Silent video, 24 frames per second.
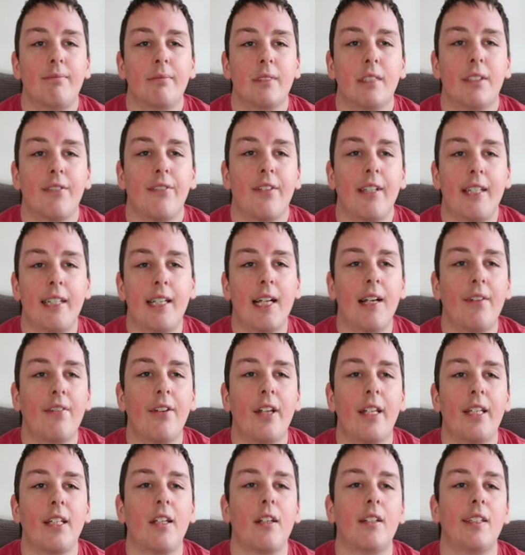To think that I've
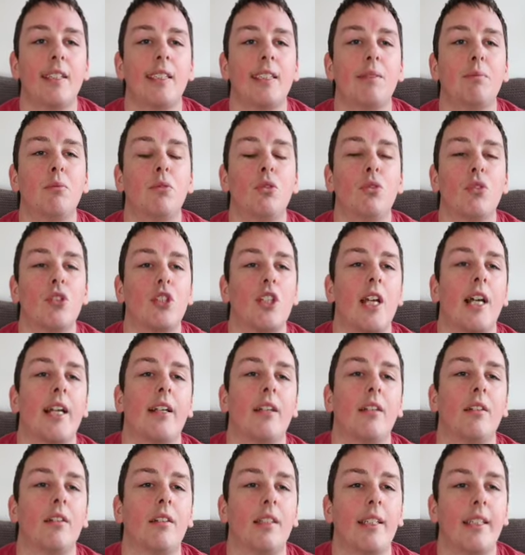only got this small
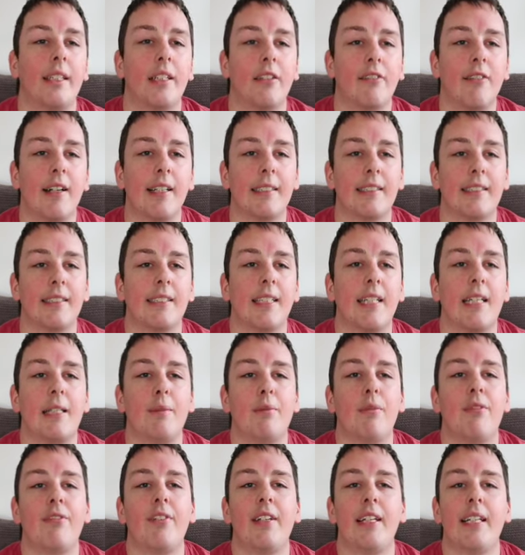channel in the grand
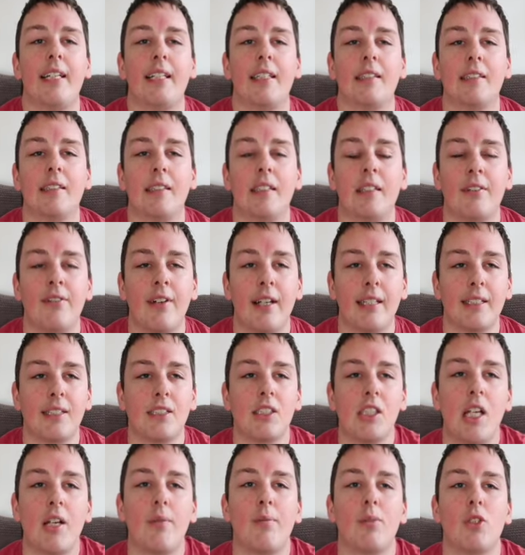scheme of things, and I've had
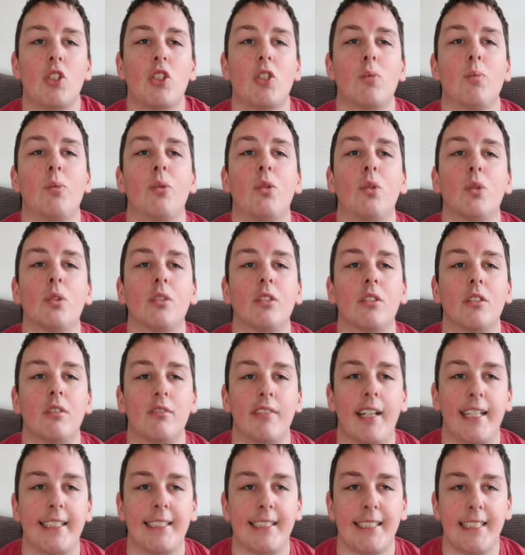so much support
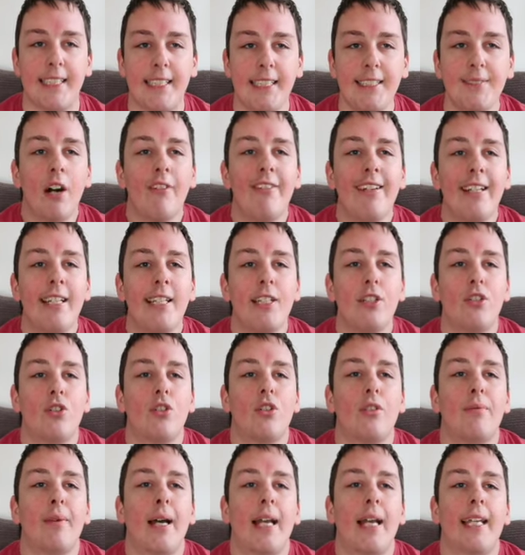already. I really
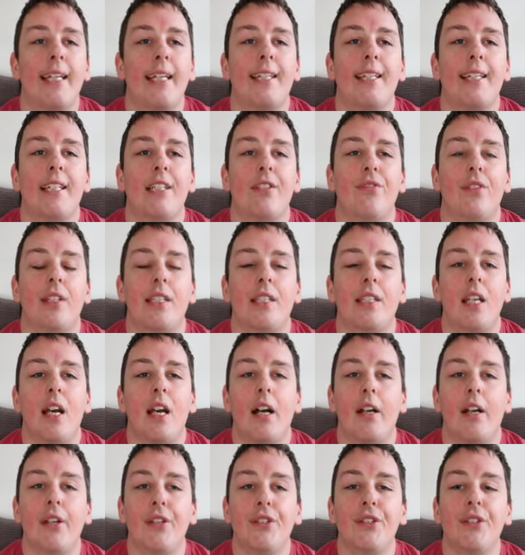enjoy making these
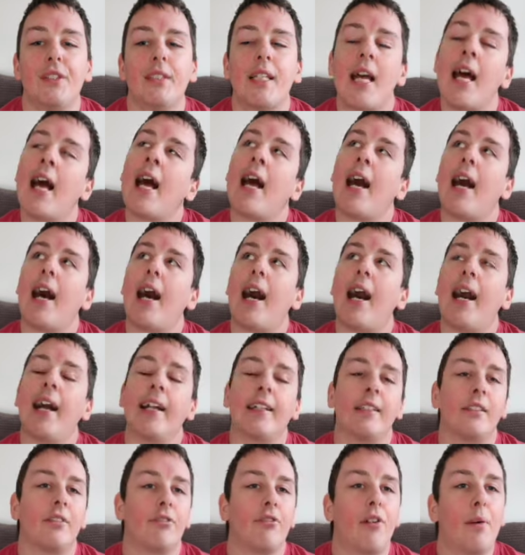videos,
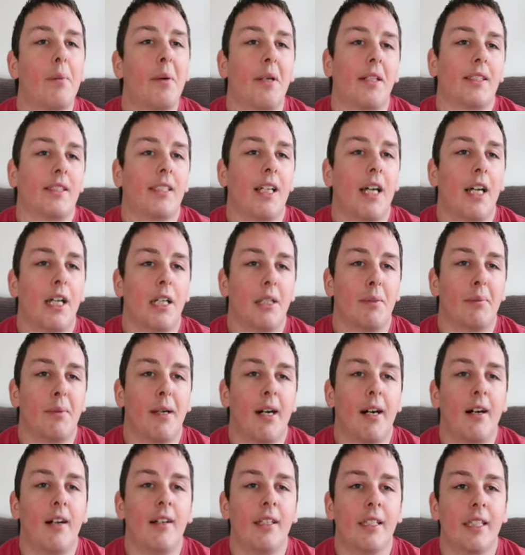and from
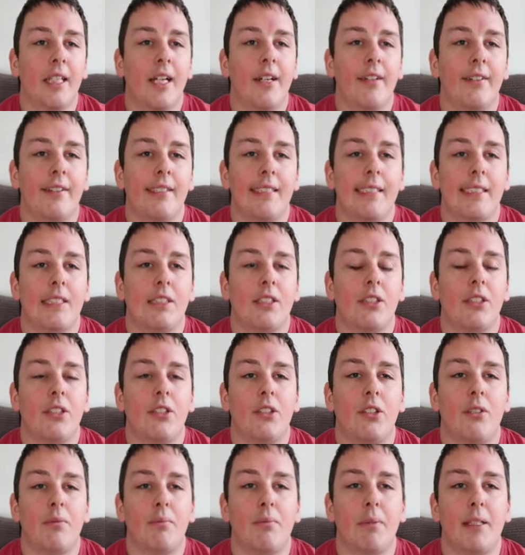October I'm going
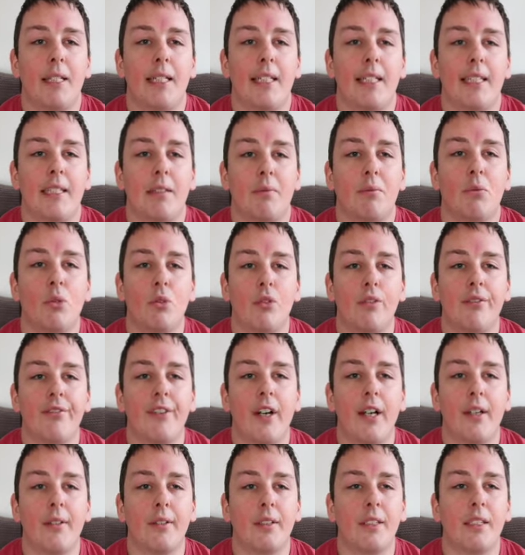to be more
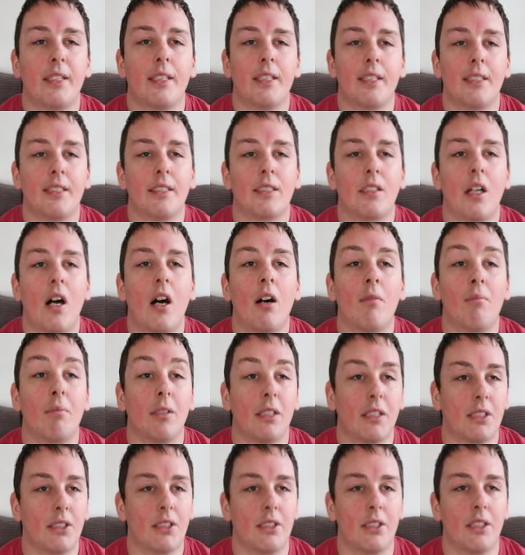focused on my
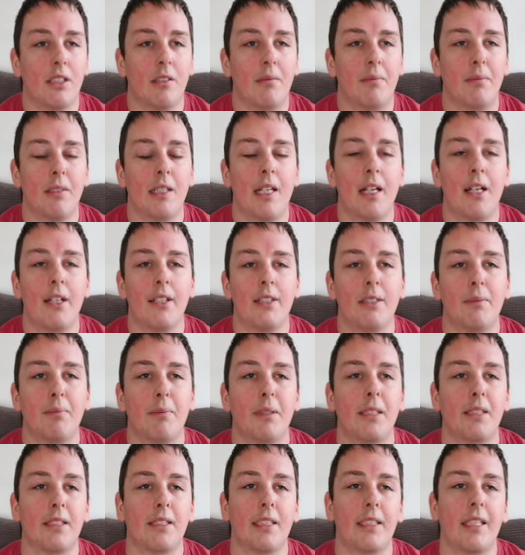Sunday uploads,
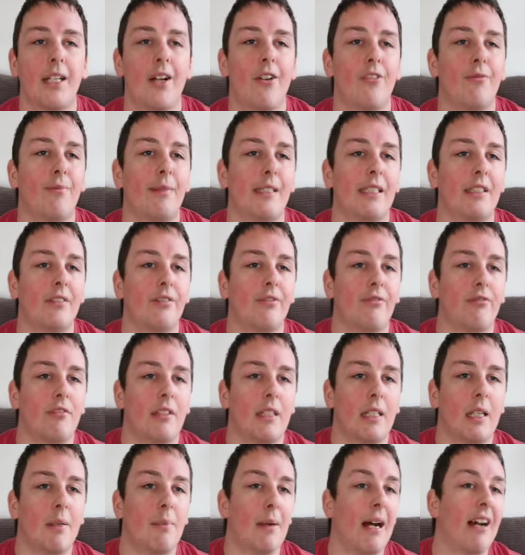because I know I've missed
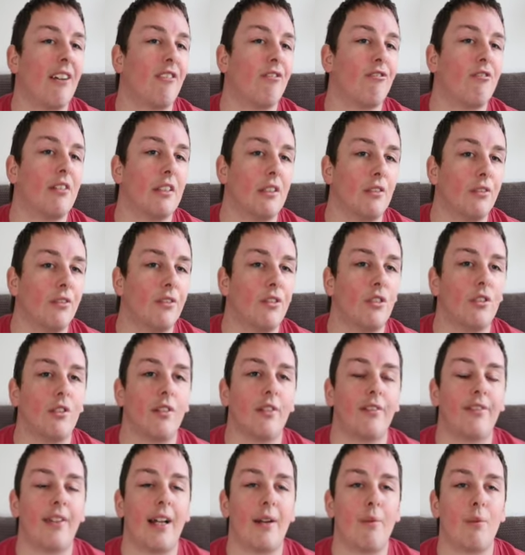about 3 or 4
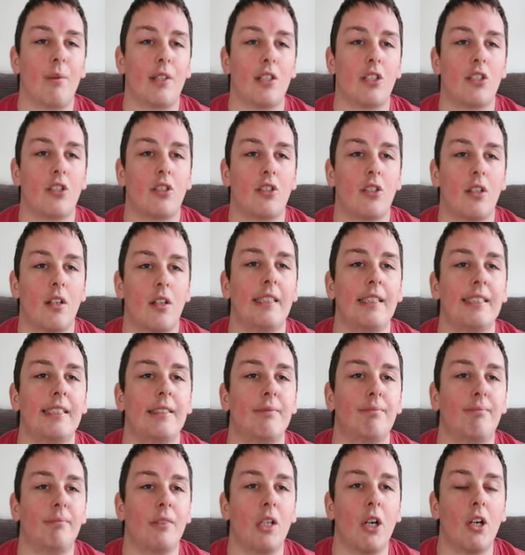of them, which
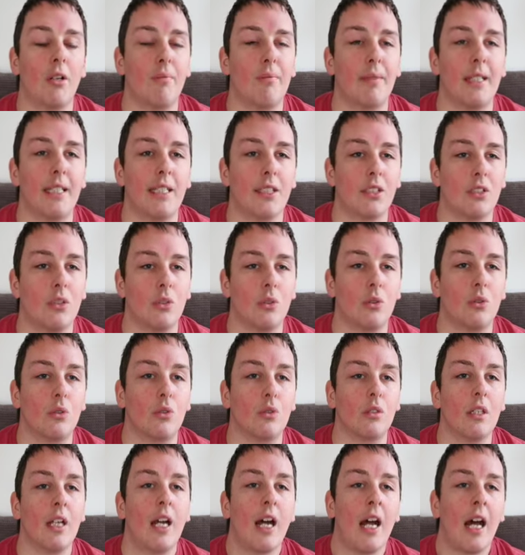isn't like me at
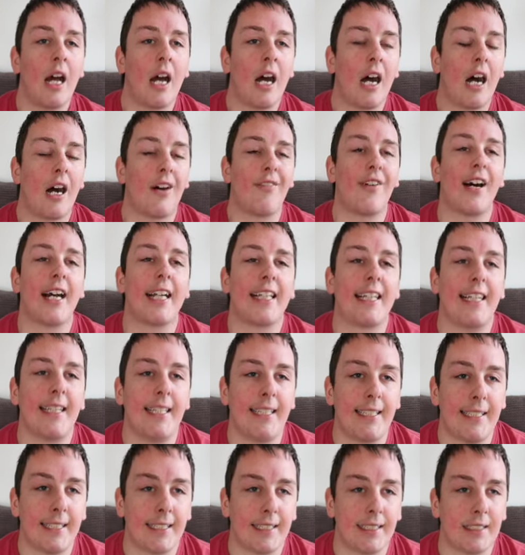all. I've had
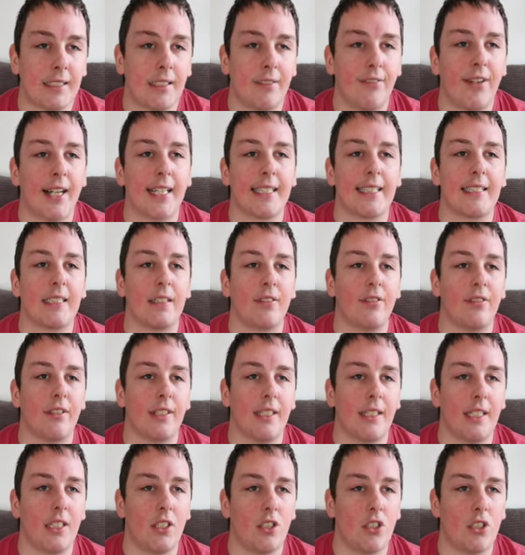leaks and I've had different
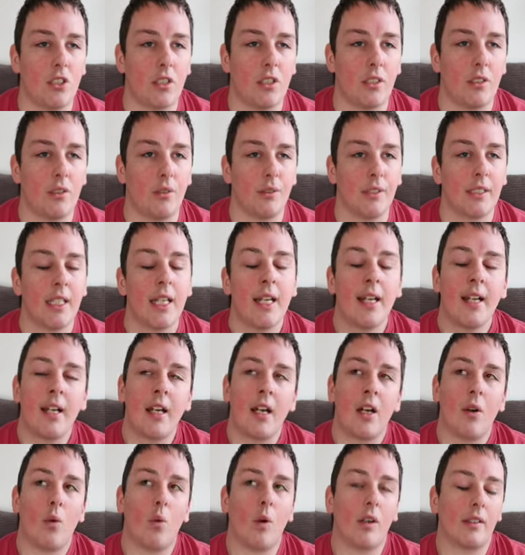issues.
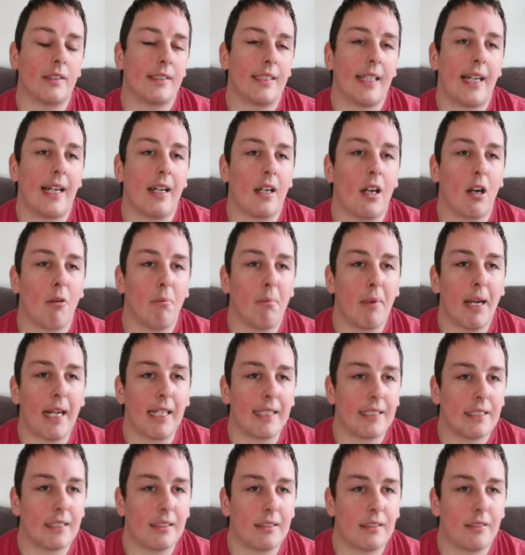One day I got back
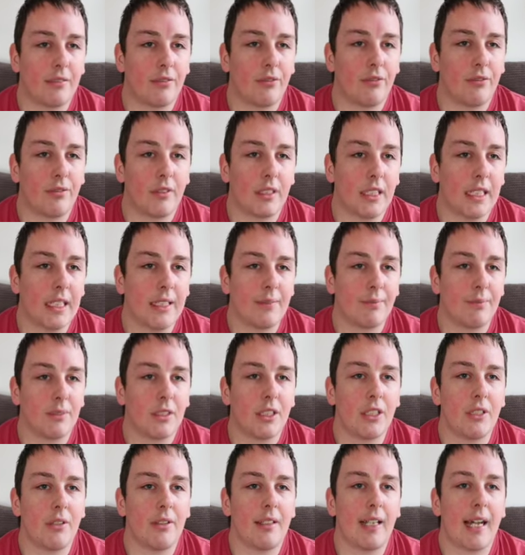
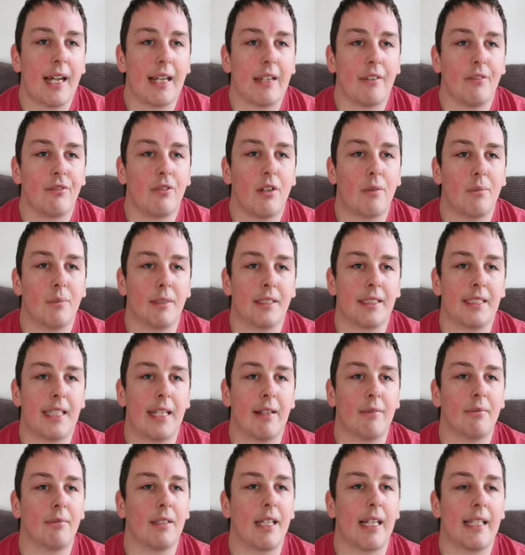too late from my
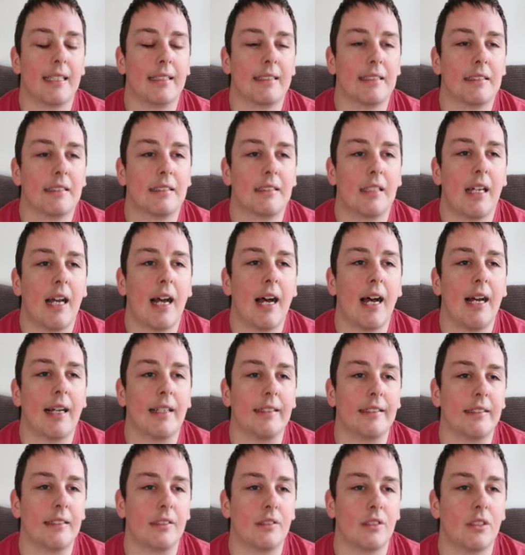stepdad's,
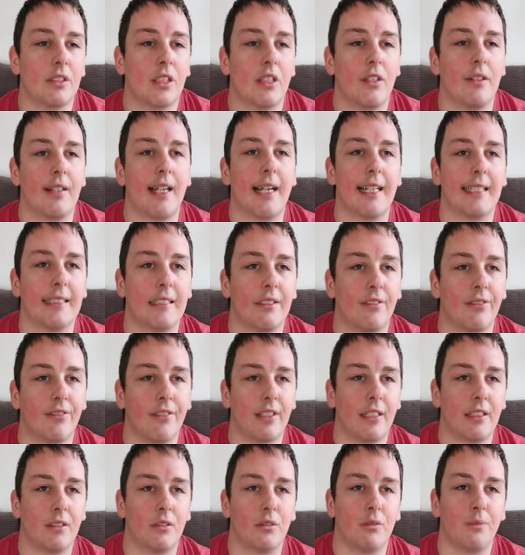and it was too late to
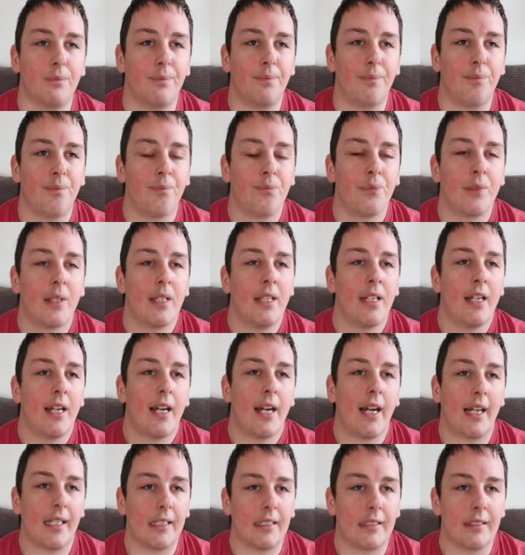film,
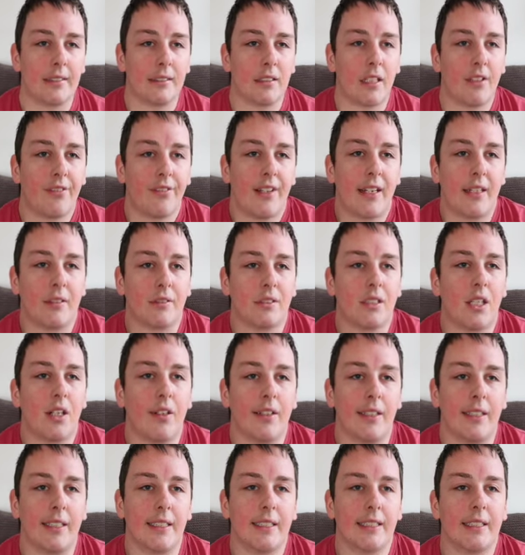and I felt
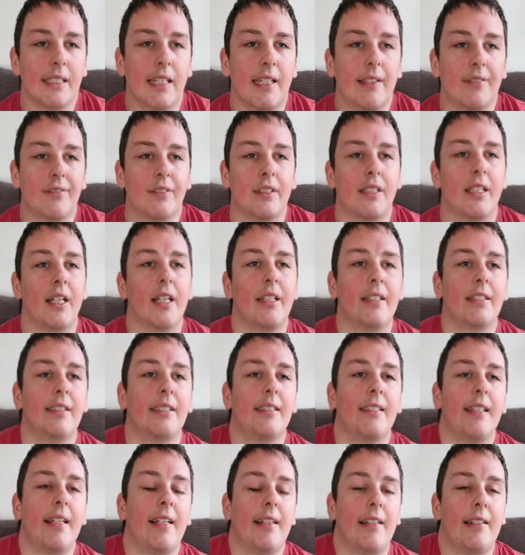tired after going
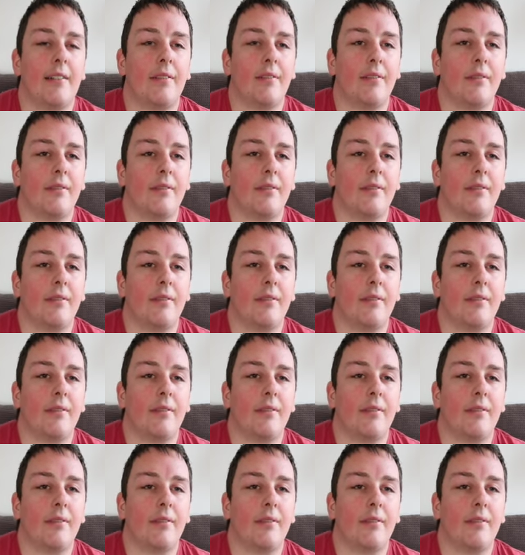to